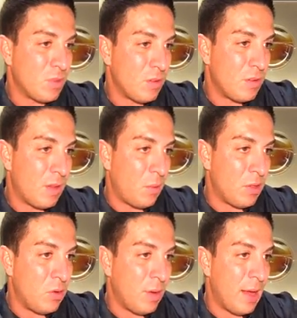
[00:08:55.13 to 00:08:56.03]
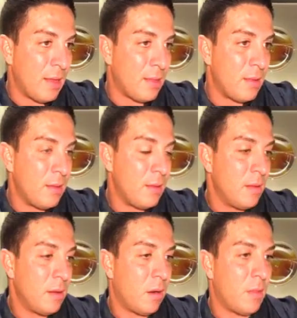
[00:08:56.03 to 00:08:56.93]
So that way you guys
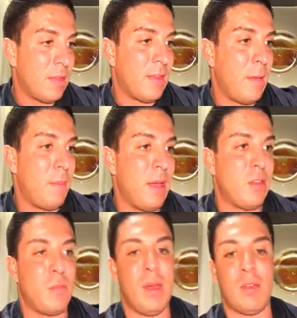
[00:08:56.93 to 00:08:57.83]
are on the same page as me.